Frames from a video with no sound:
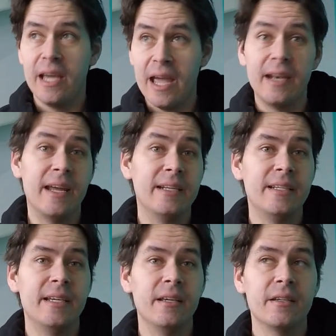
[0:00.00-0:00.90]

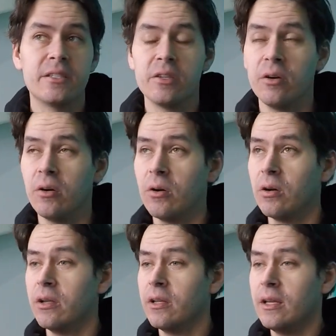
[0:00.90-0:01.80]
NAT. So
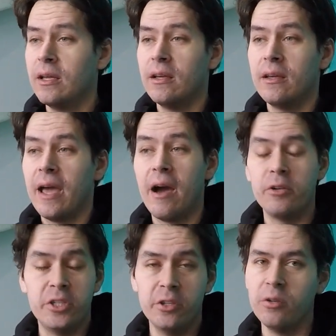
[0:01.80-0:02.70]
how
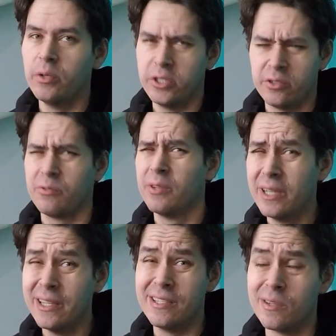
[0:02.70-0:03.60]
to, which is
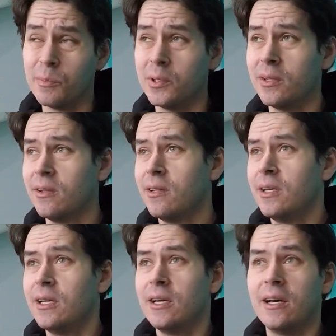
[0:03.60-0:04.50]
really simple,
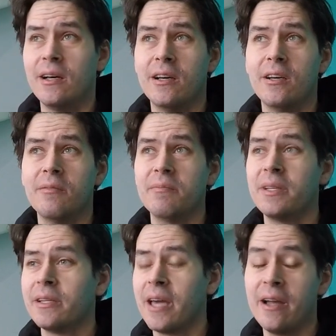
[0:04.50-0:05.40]

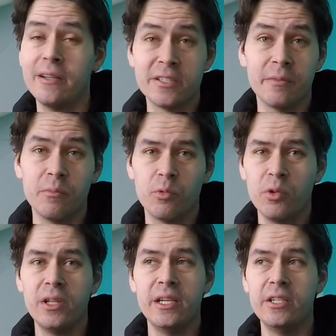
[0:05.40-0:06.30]
kind of some
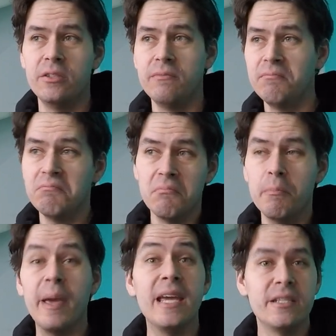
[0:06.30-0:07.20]
really
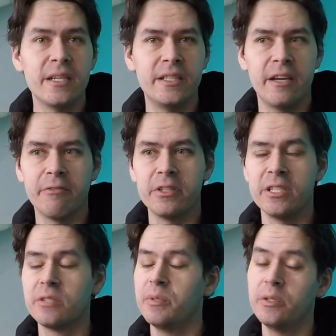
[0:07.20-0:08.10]
basic differences
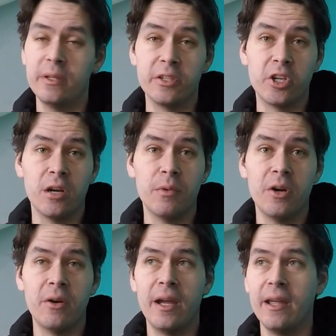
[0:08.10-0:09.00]
between the
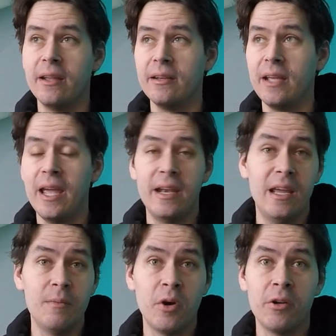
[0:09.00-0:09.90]
turbo and NA
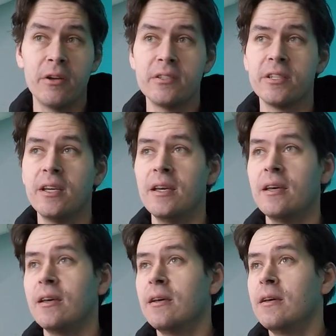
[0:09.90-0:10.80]
motors,
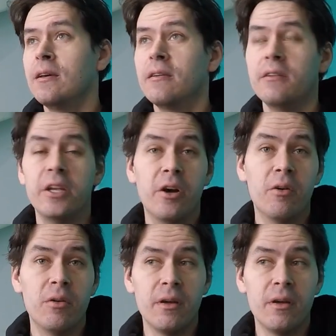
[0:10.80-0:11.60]
and